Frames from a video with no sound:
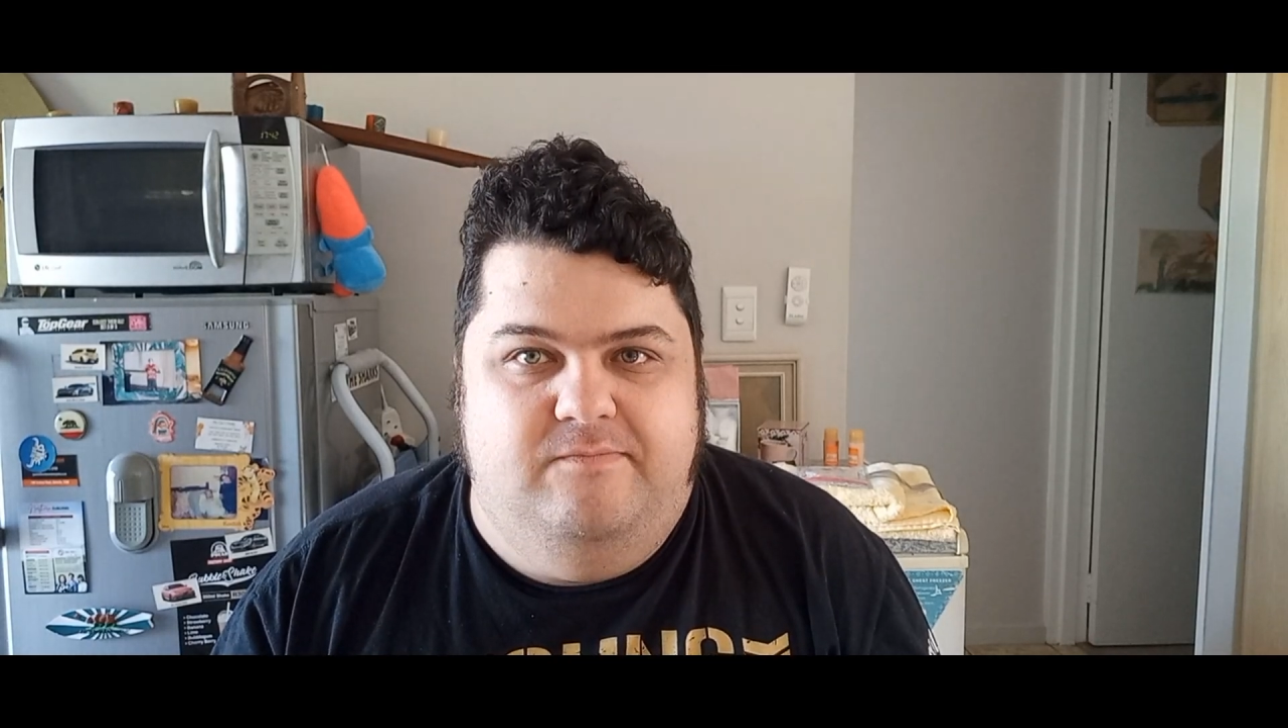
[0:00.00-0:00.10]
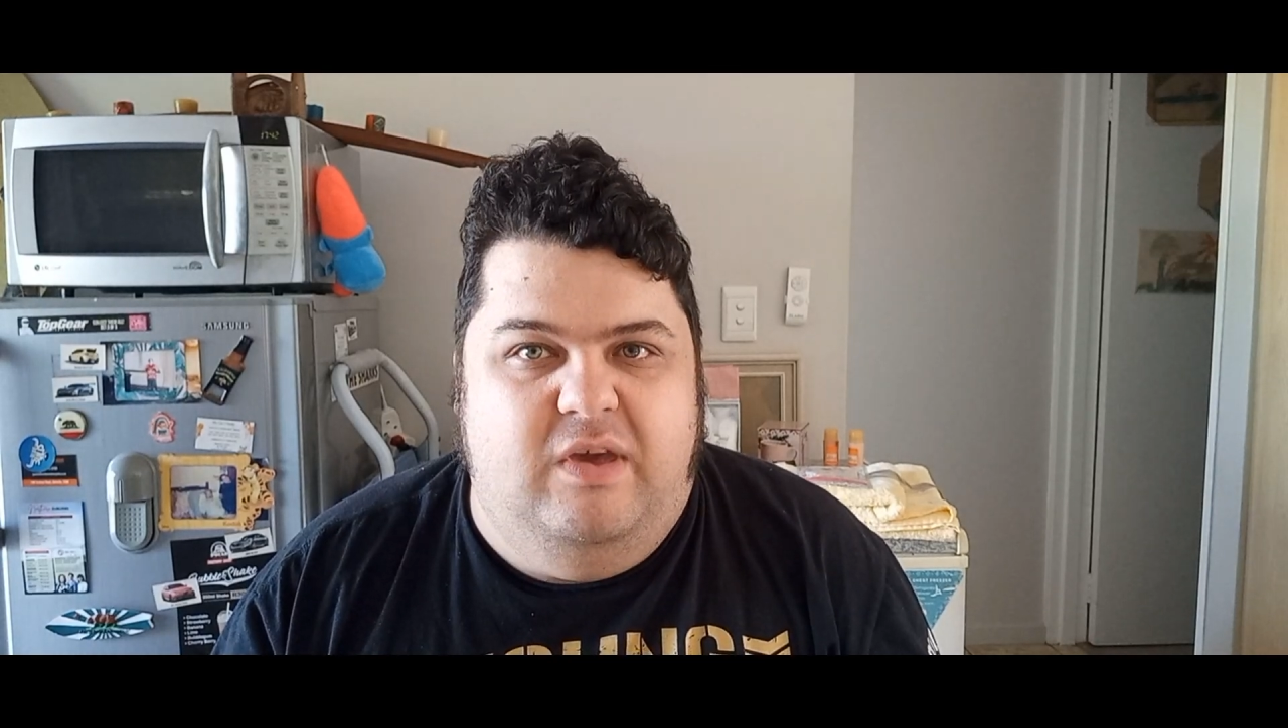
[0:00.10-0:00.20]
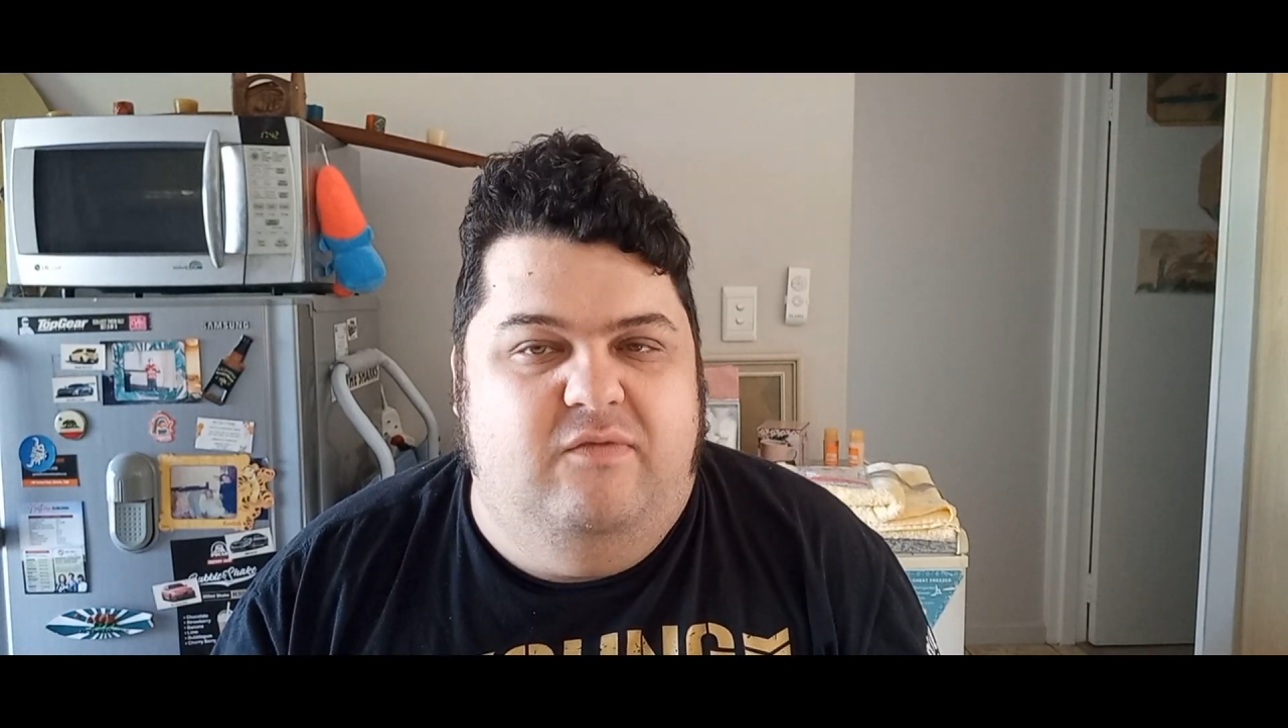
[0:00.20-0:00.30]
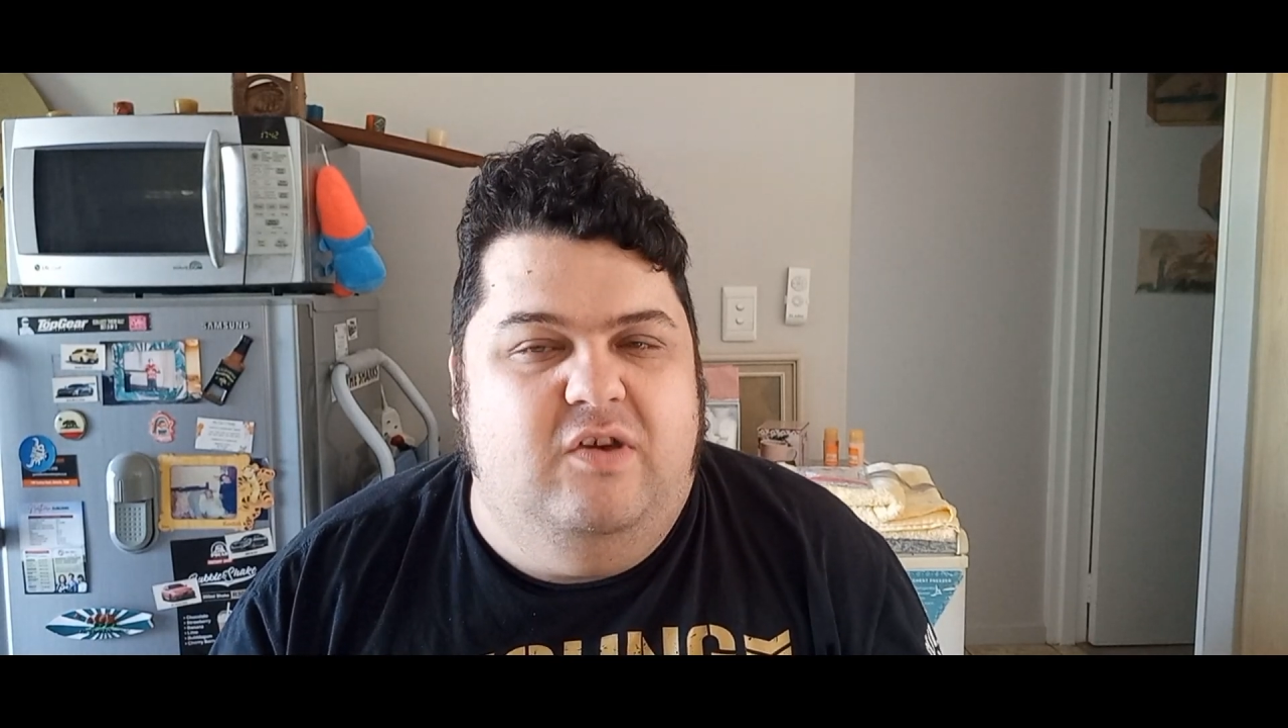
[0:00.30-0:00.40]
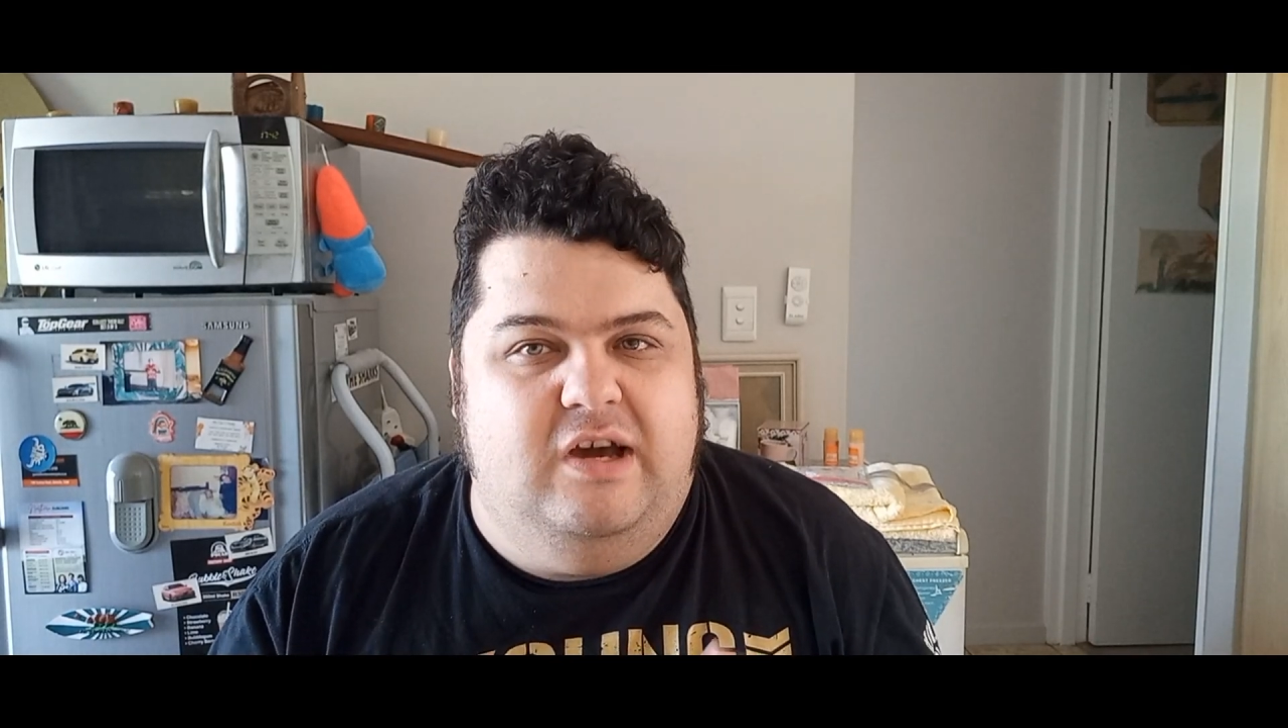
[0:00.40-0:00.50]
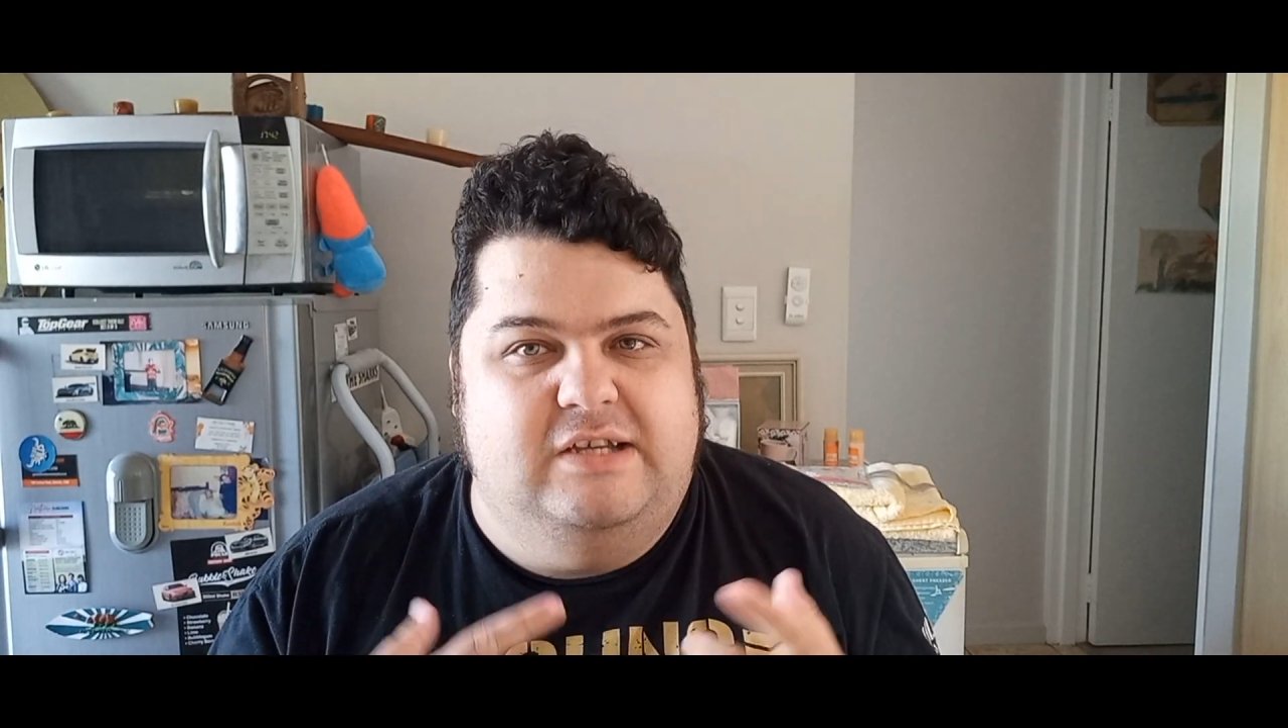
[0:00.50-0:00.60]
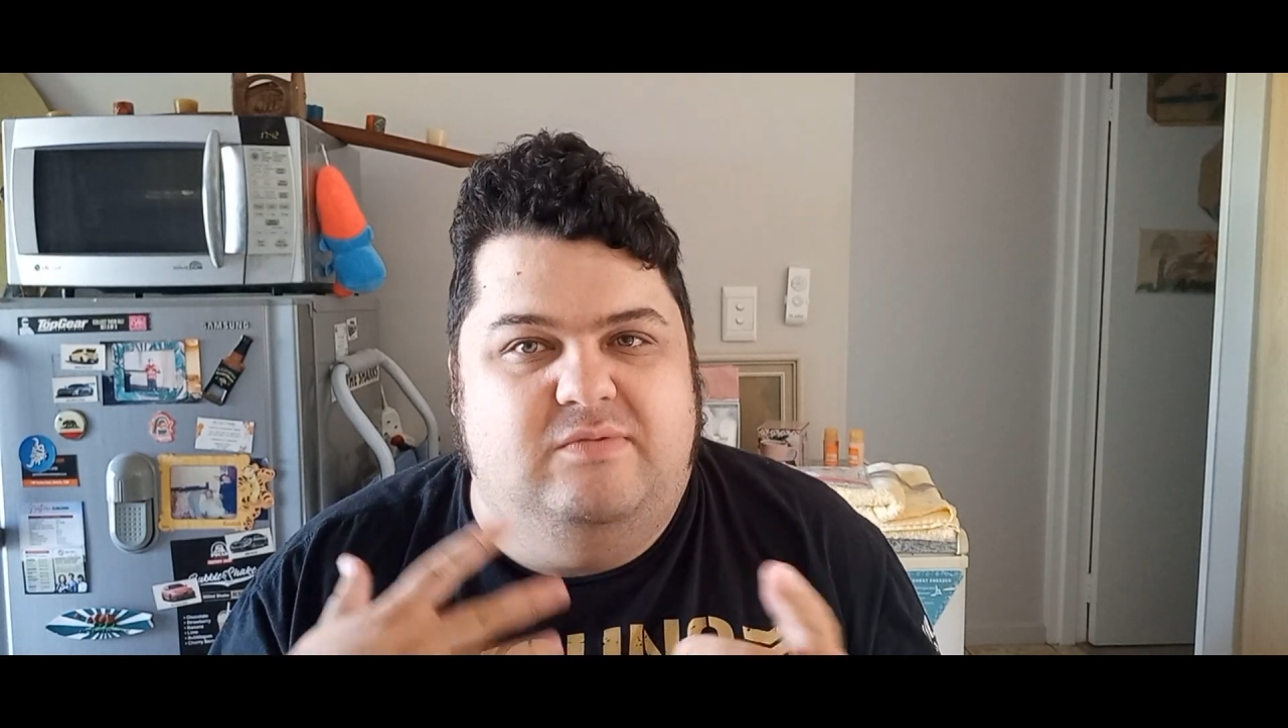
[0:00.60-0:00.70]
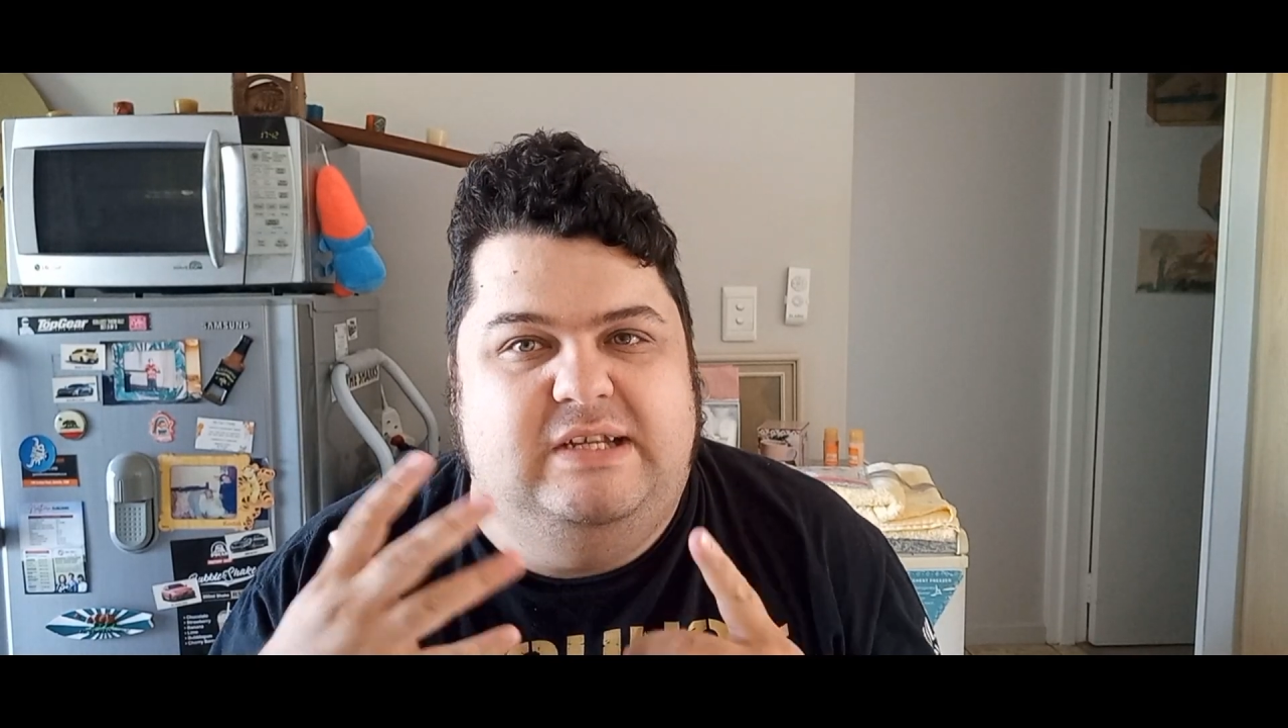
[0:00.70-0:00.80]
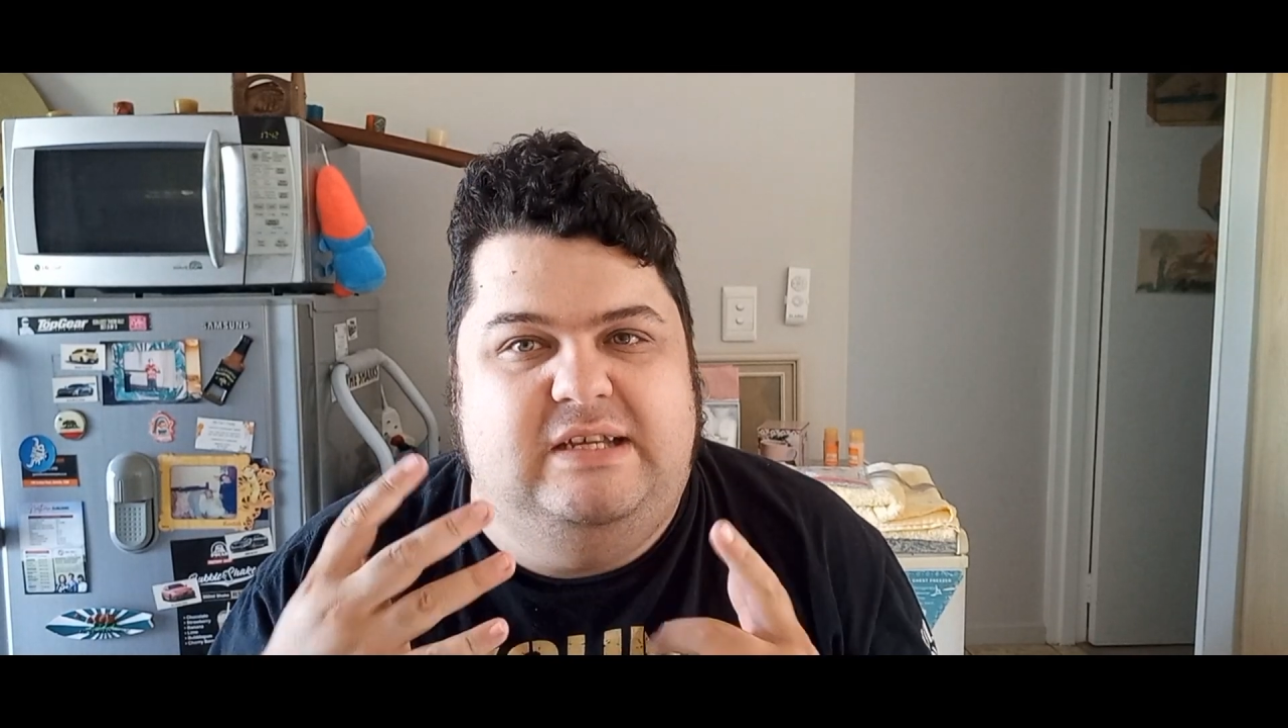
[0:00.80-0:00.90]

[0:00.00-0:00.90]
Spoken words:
if you guys want to